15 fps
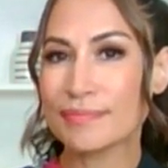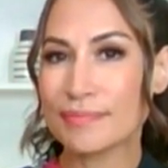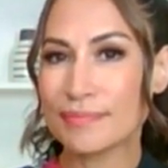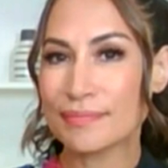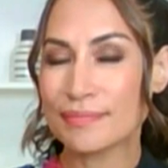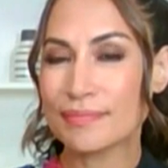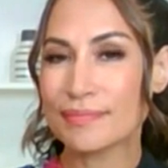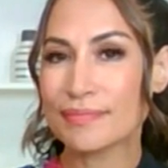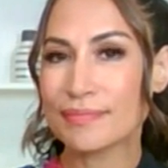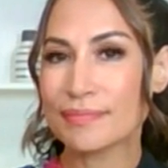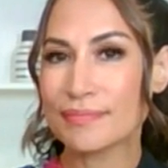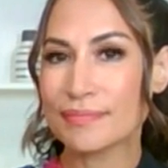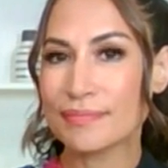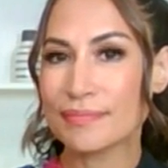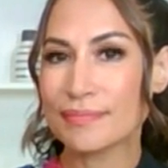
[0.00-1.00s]

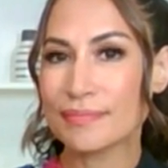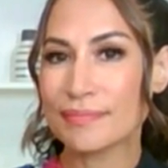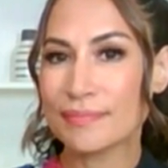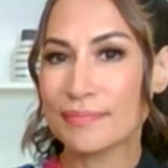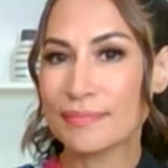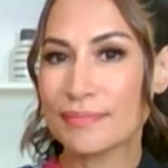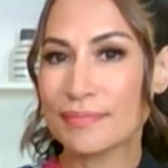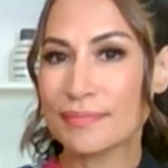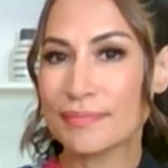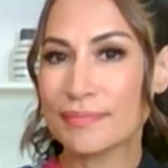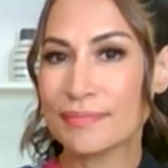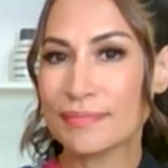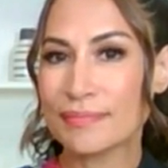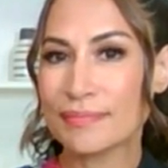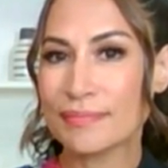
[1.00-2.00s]

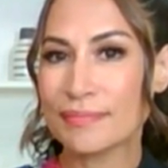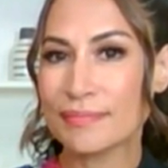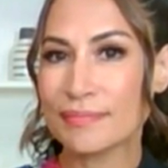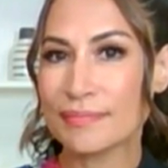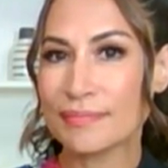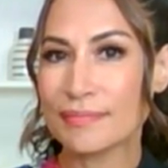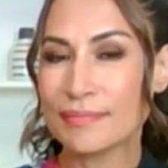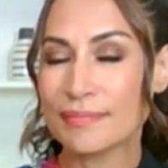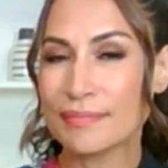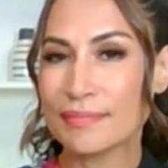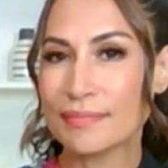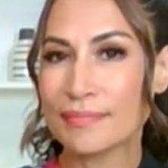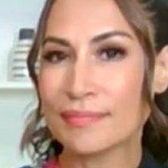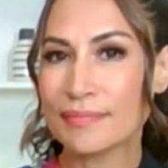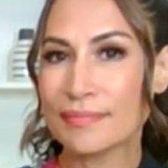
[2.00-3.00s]

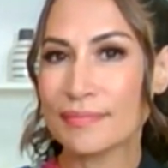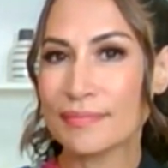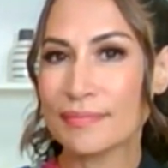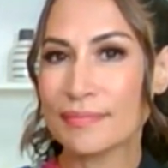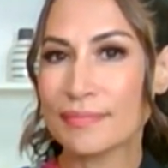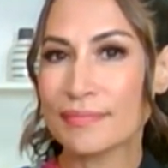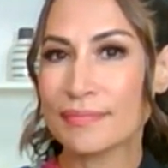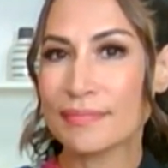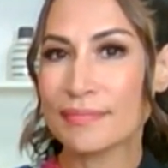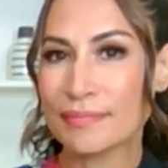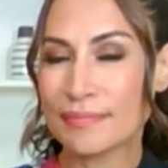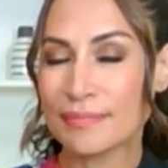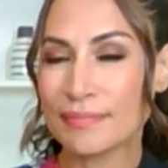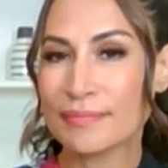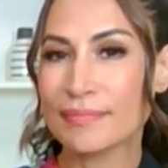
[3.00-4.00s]

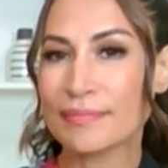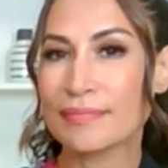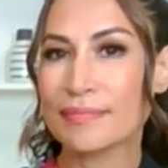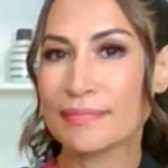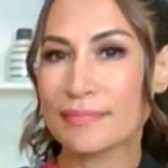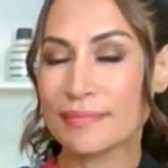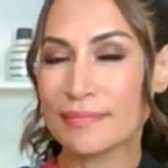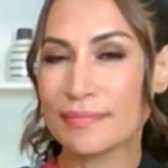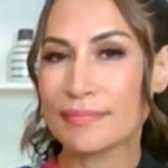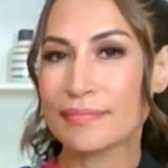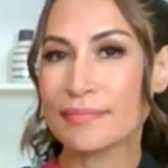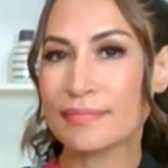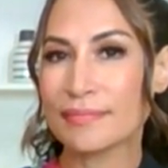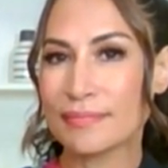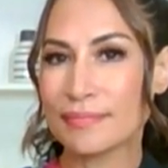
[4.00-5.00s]

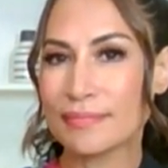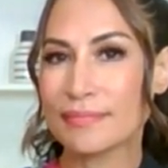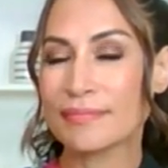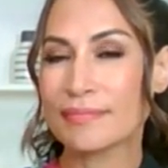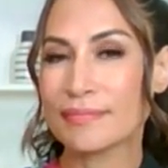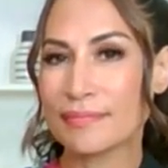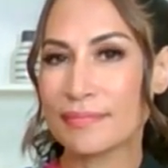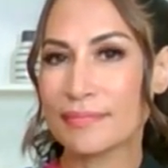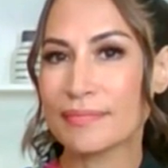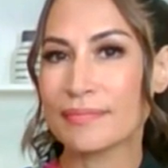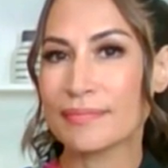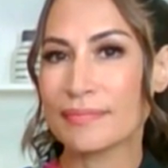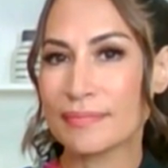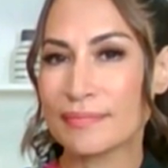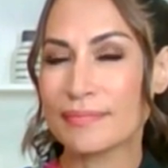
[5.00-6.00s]

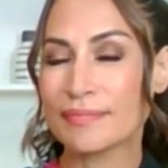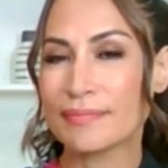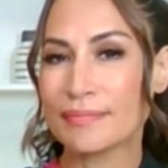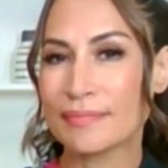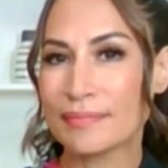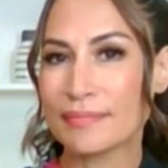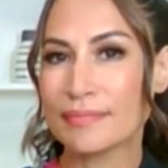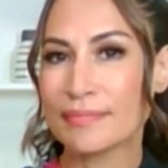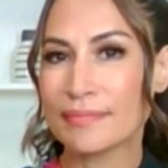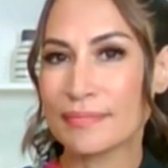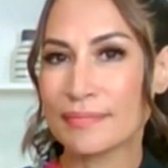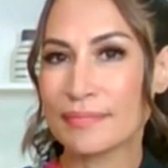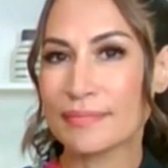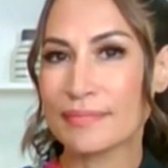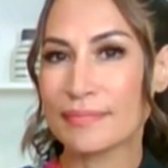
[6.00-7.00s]

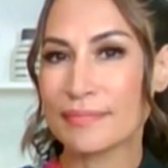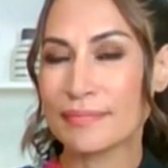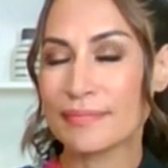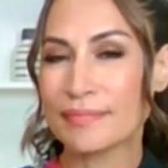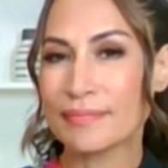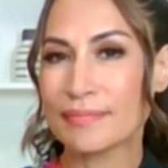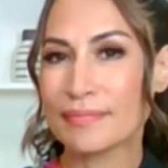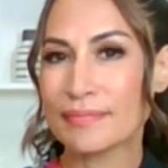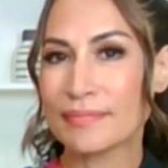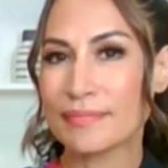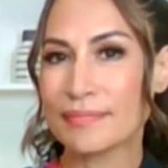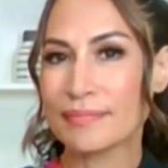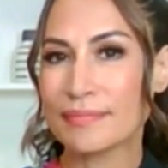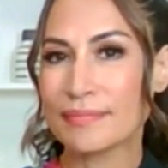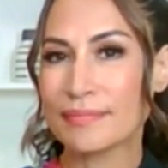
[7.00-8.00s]
(not speaking)